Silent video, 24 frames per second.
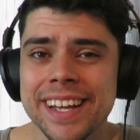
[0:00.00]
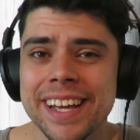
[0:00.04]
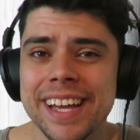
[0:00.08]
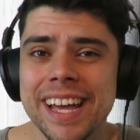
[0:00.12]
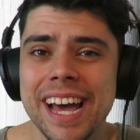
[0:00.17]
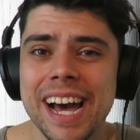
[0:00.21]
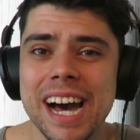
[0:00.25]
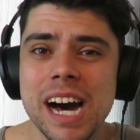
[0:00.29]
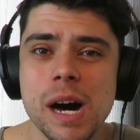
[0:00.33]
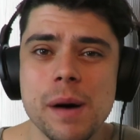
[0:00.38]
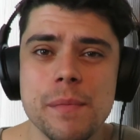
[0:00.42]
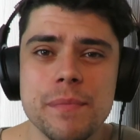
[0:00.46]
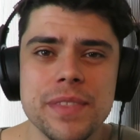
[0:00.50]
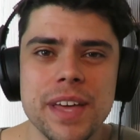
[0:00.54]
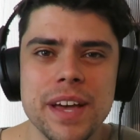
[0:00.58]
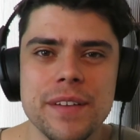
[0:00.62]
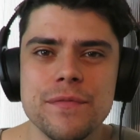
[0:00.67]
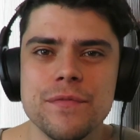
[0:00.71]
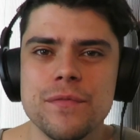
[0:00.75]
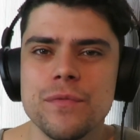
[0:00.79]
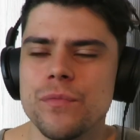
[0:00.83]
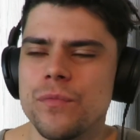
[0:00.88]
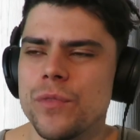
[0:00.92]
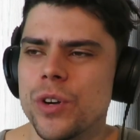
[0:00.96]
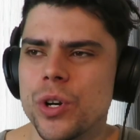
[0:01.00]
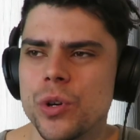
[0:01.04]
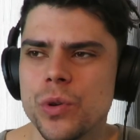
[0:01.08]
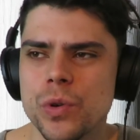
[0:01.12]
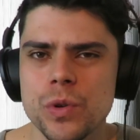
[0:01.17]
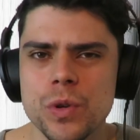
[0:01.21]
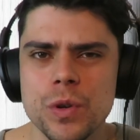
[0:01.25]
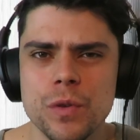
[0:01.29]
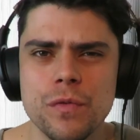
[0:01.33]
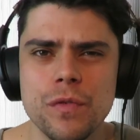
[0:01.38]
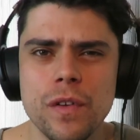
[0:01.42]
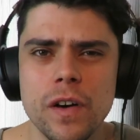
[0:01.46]
Um, they've
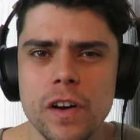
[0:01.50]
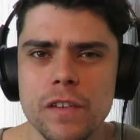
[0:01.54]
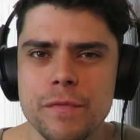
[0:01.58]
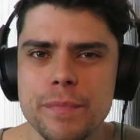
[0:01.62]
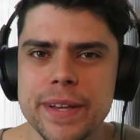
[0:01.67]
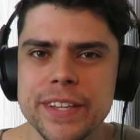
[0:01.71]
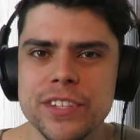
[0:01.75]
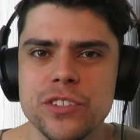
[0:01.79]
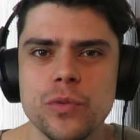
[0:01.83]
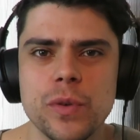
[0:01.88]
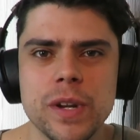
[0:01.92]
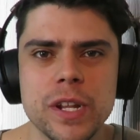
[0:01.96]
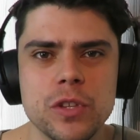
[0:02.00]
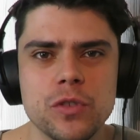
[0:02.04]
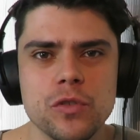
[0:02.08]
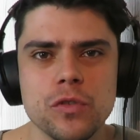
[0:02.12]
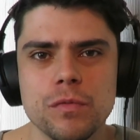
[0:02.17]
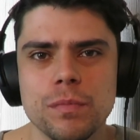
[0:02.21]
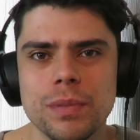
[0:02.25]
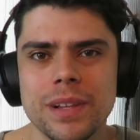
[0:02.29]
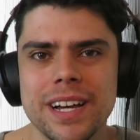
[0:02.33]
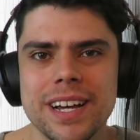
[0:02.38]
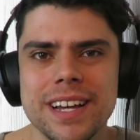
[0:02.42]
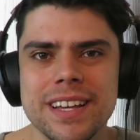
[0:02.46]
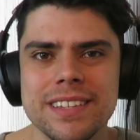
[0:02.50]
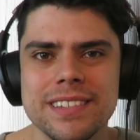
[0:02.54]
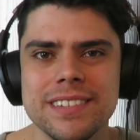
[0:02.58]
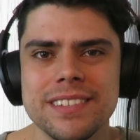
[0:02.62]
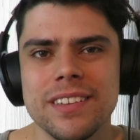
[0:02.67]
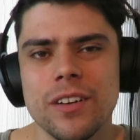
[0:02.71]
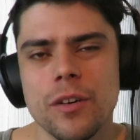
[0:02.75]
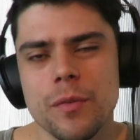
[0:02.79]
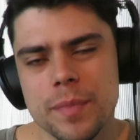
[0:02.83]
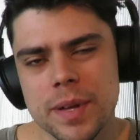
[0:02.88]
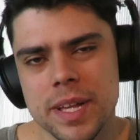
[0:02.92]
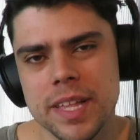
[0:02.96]
recruited five best 22 players,
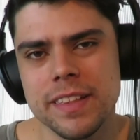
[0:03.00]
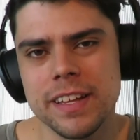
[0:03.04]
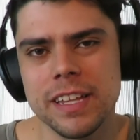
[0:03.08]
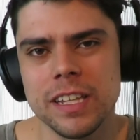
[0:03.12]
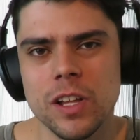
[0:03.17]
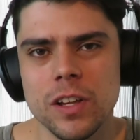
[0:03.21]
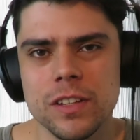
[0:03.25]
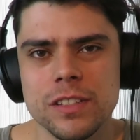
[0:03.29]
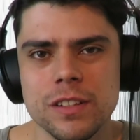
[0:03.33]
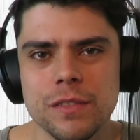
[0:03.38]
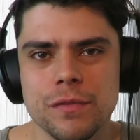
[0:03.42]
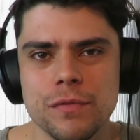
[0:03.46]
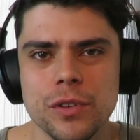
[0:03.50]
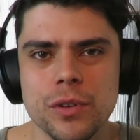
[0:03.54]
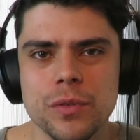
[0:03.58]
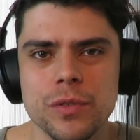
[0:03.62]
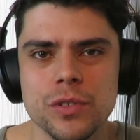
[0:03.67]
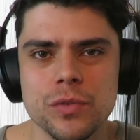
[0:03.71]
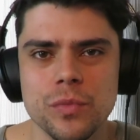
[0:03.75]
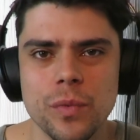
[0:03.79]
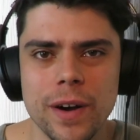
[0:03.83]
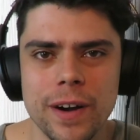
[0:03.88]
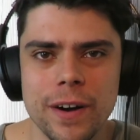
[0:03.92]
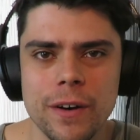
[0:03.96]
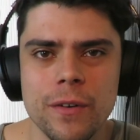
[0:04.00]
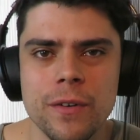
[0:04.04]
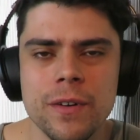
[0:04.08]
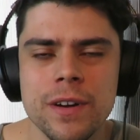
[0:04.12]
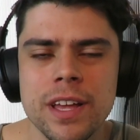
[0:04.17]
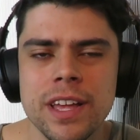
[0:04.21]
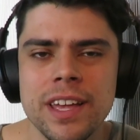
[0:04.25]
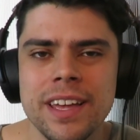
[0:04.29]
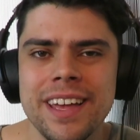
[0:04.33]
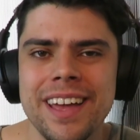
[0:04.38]
albeit they lost a few as well.